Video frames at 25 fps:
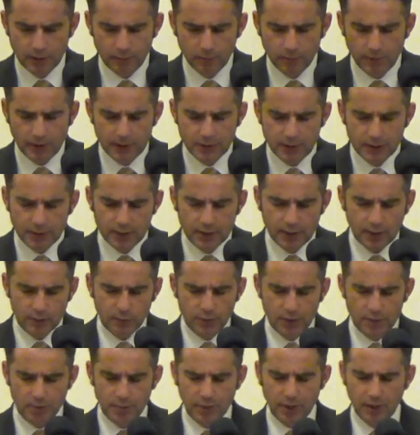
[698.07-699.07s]
Bless us then,
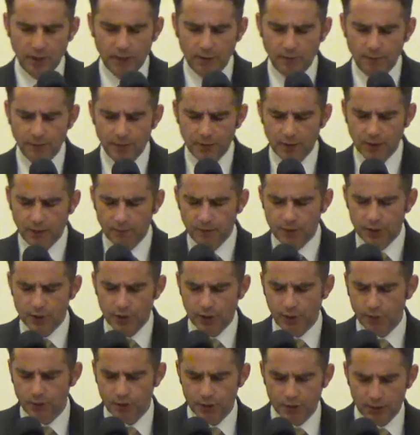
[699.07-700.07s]
we pray, and forgive us
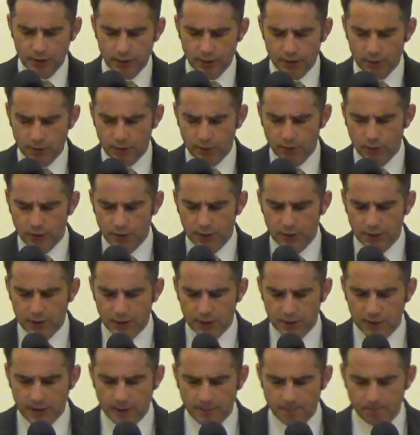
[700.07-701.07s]
our sins. In
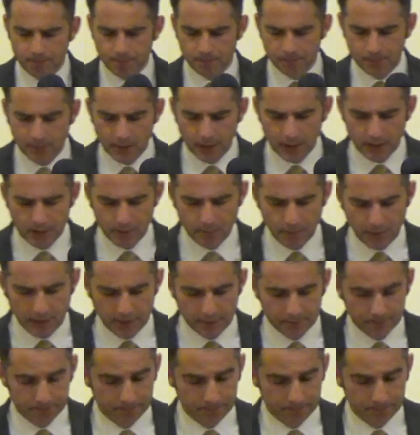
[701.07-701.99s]
Jesus' name, amen.